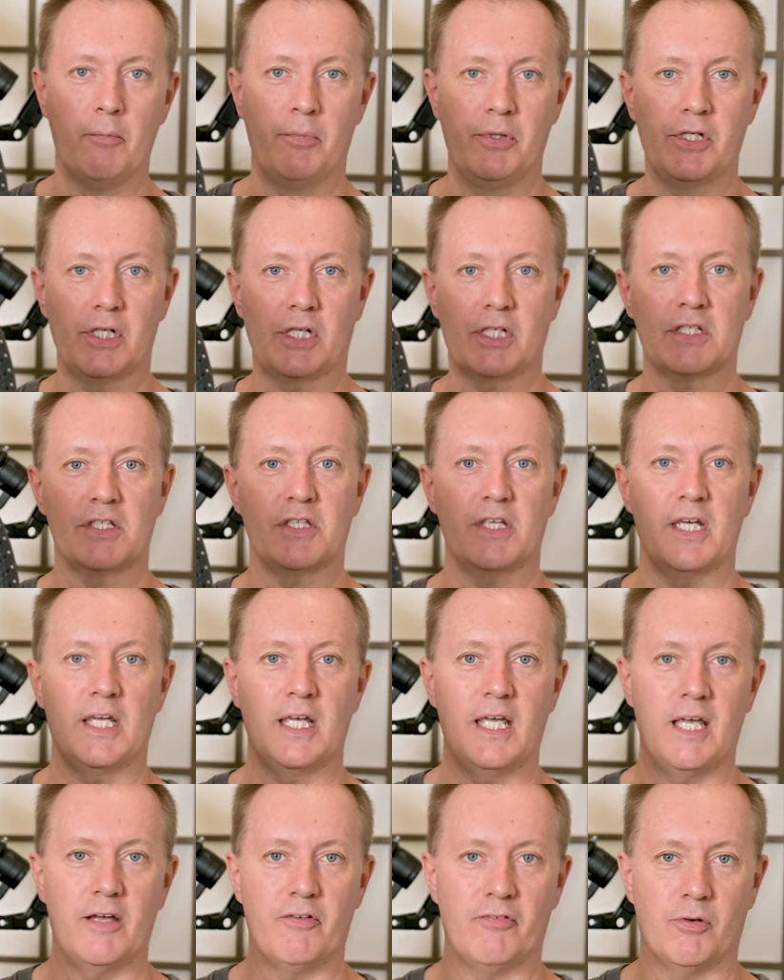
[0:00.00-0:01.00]
But you can
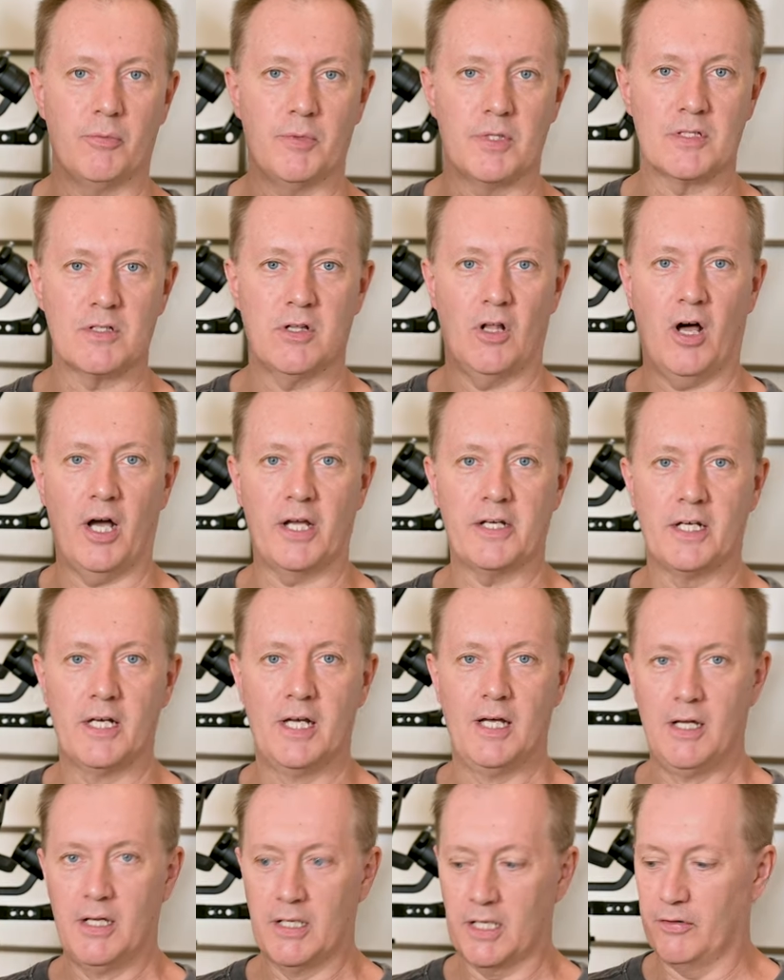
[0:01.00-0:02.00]
see here from this
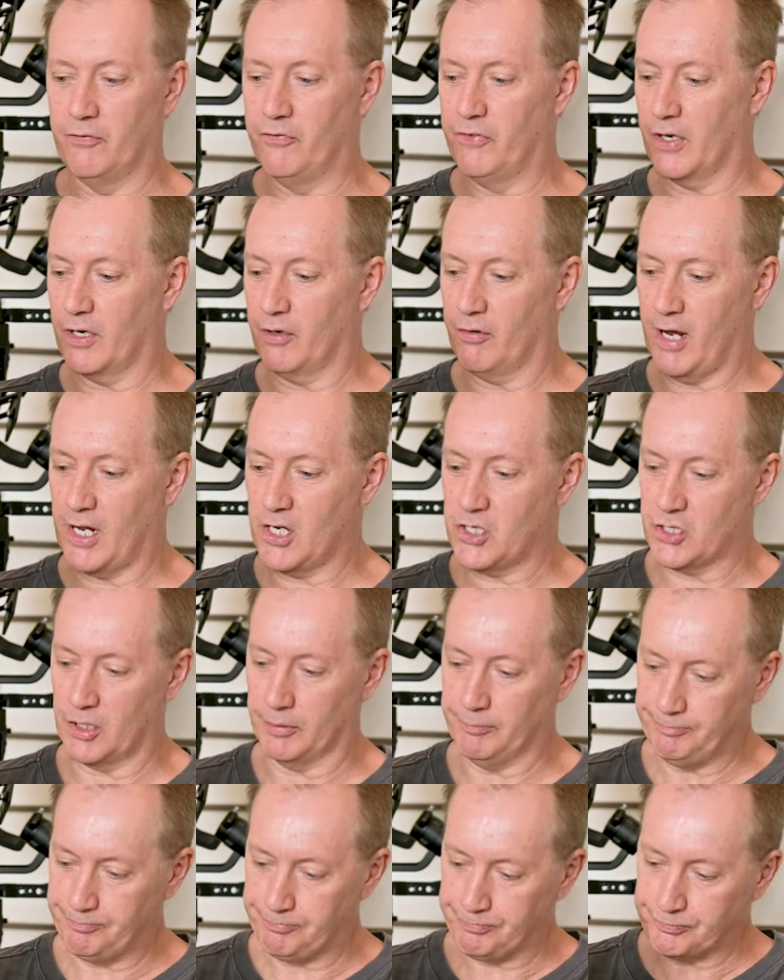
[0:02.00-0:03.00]
light
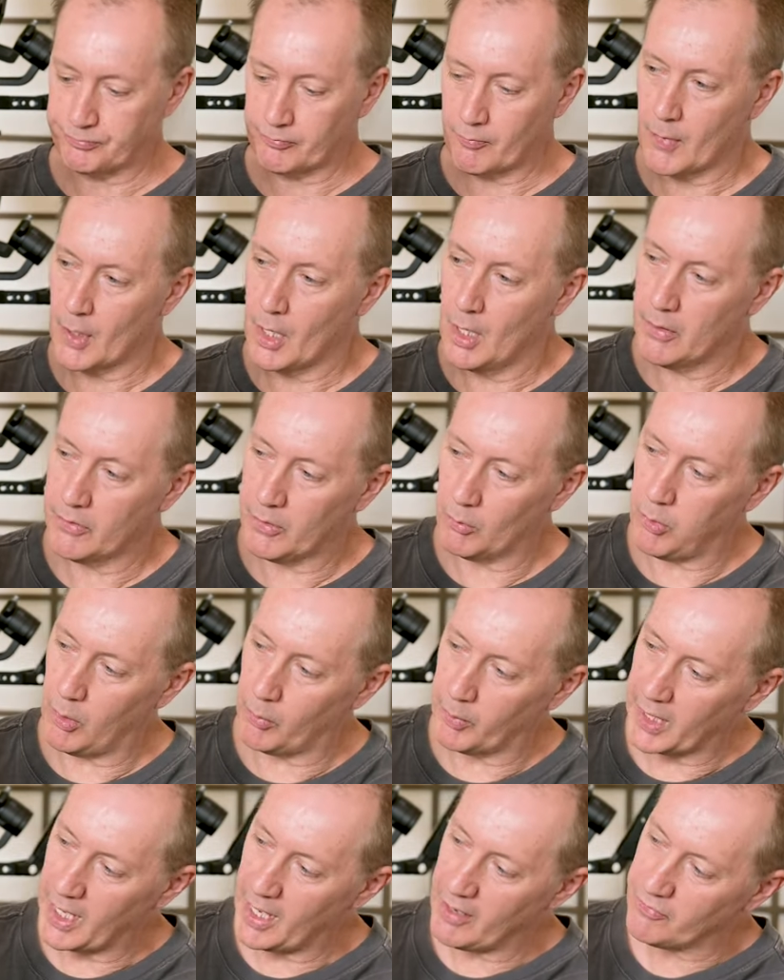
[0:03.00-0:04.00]
configuration, that
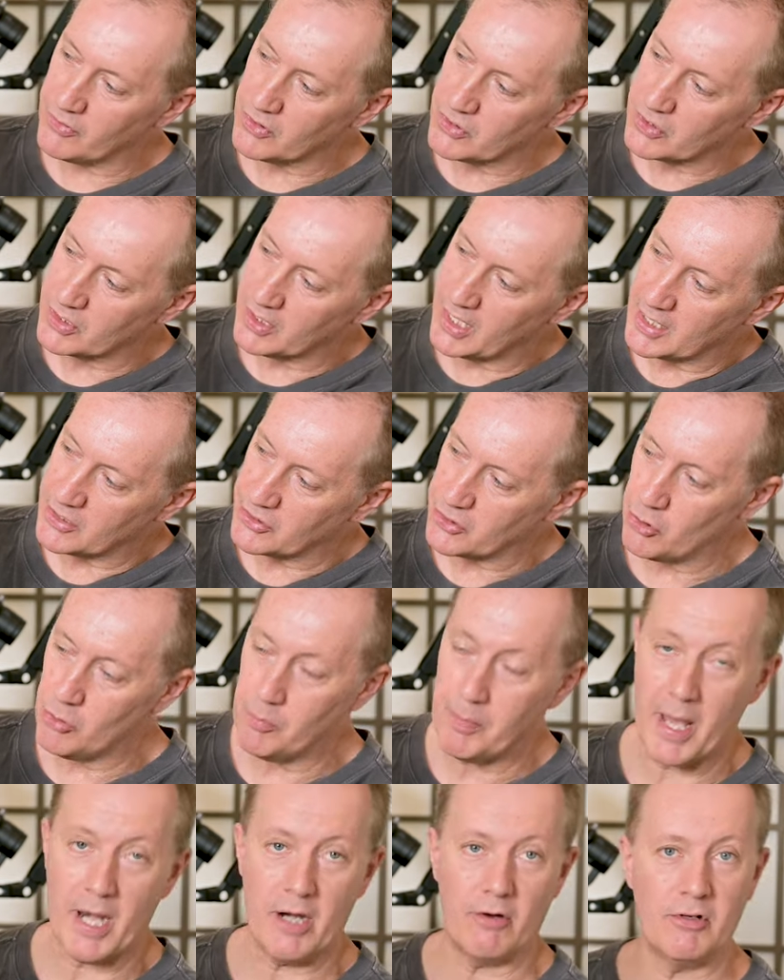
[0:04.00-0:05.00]
what we have is it has
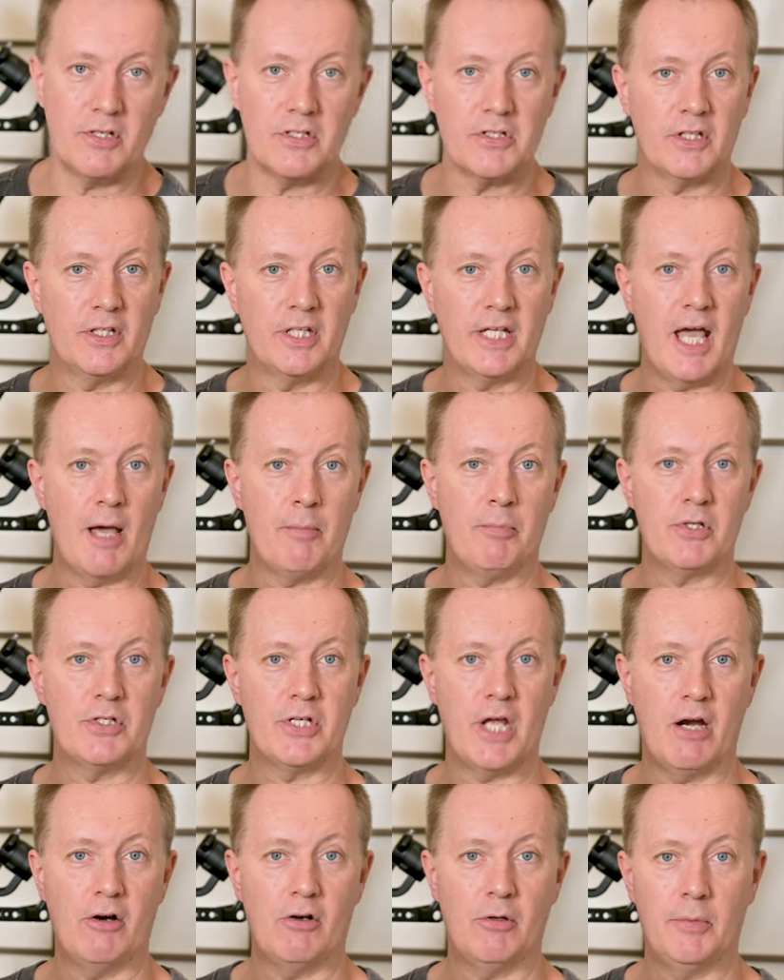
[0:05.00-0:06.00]
two batteries in the
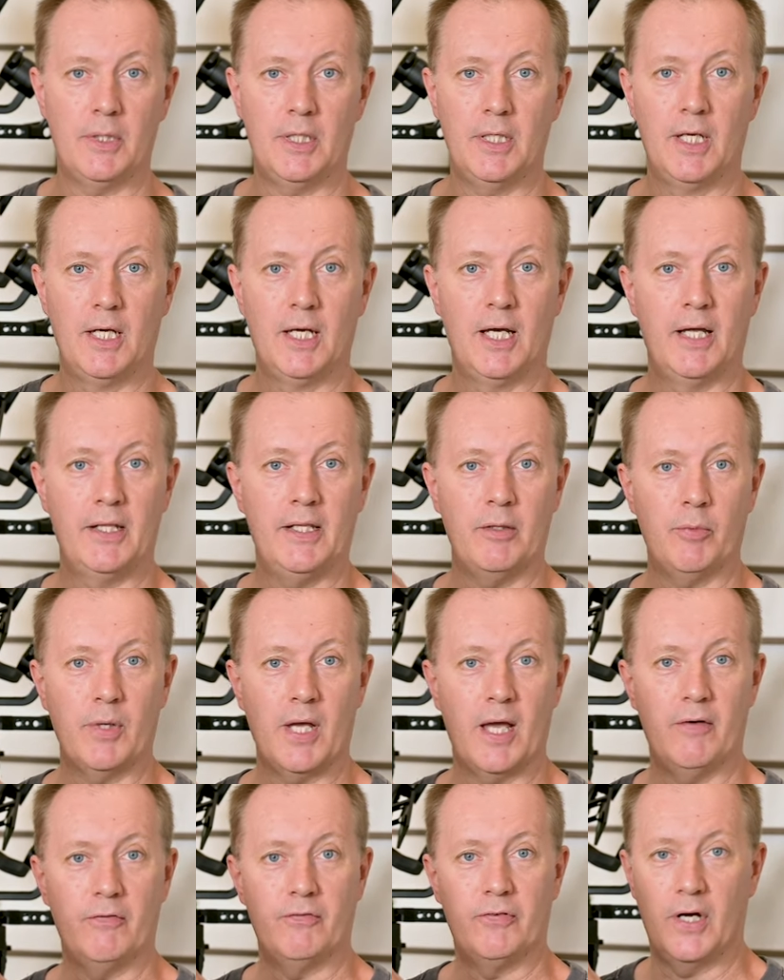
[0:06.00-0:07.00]
Aputure Amaran, and then
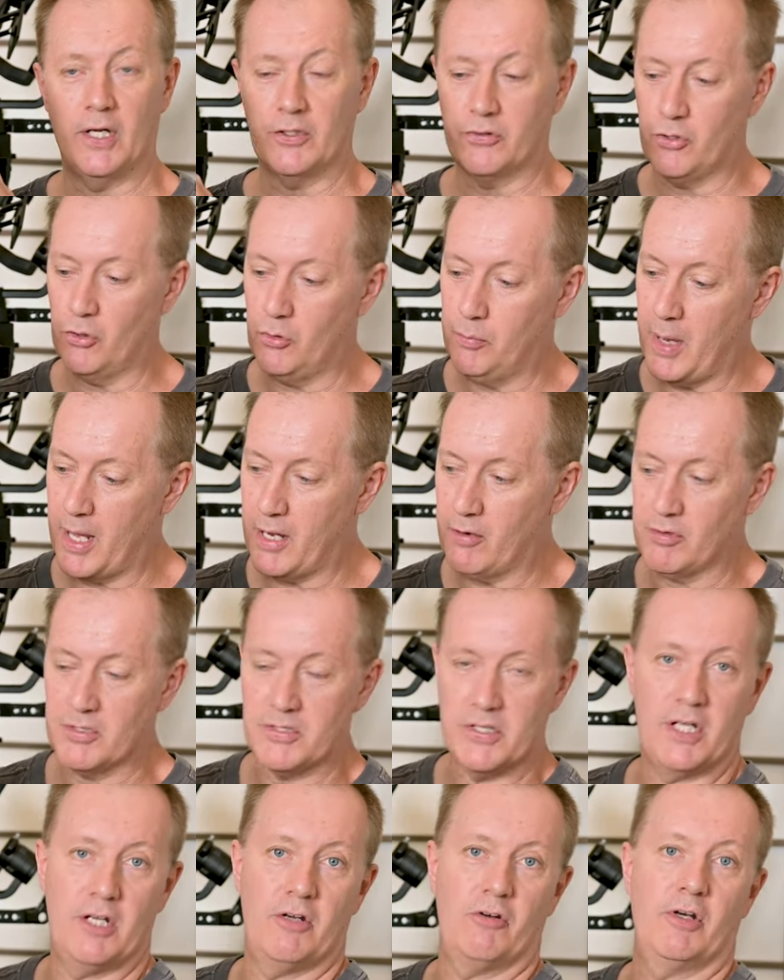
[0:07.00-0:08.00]
we have uh, two
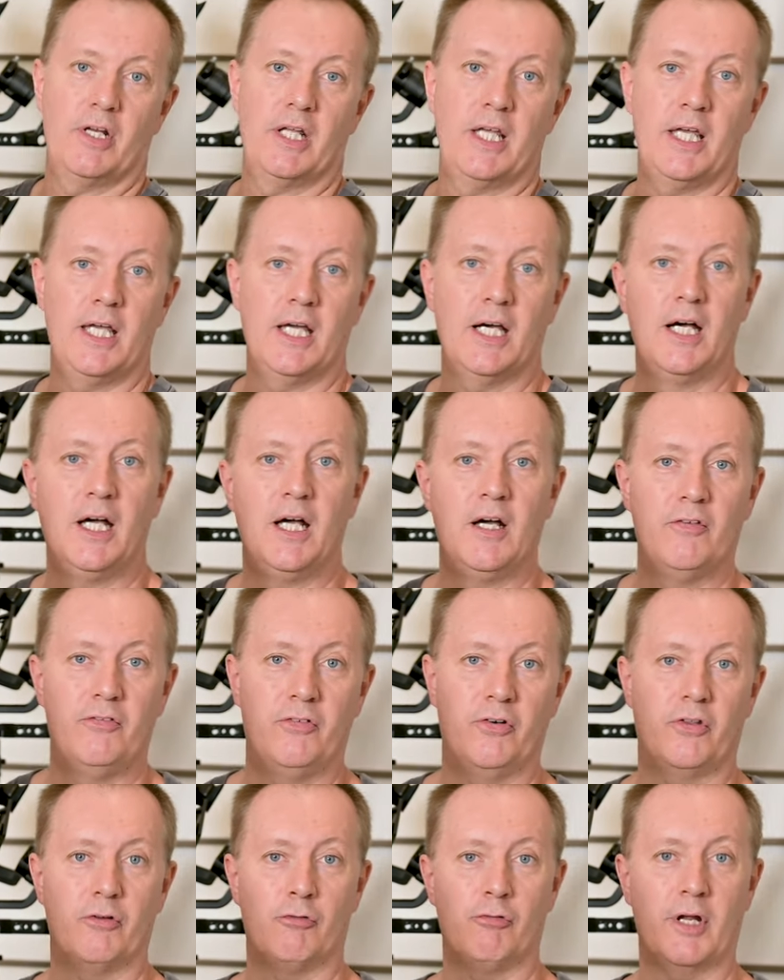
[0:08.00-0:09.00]
batteries here and here
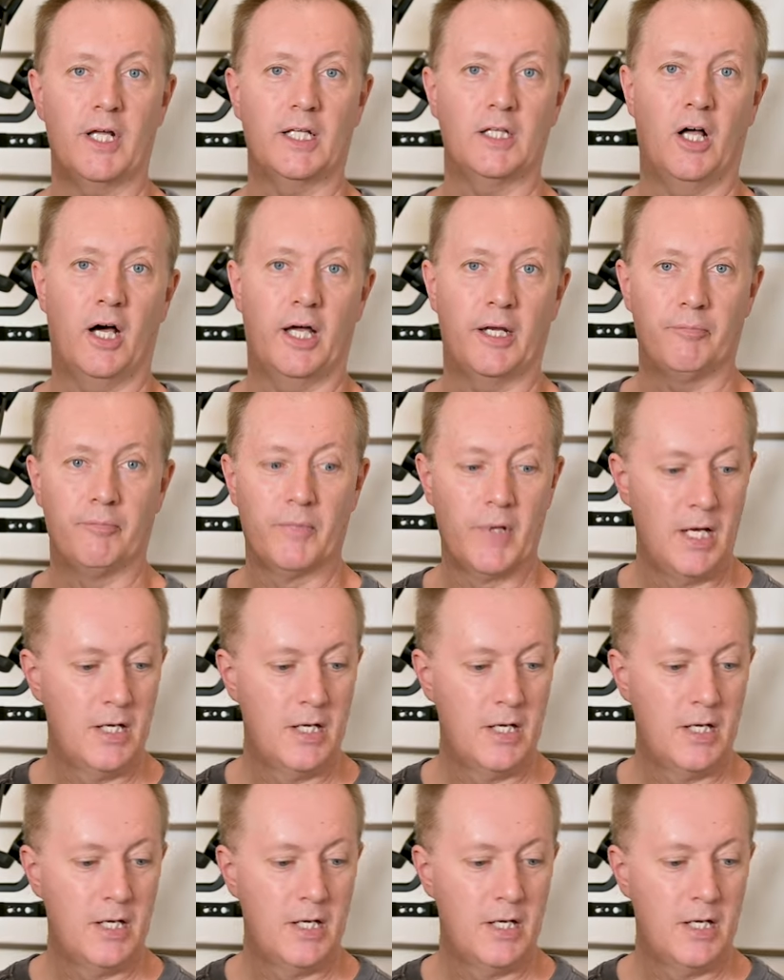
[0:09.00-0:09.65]
for the ring light.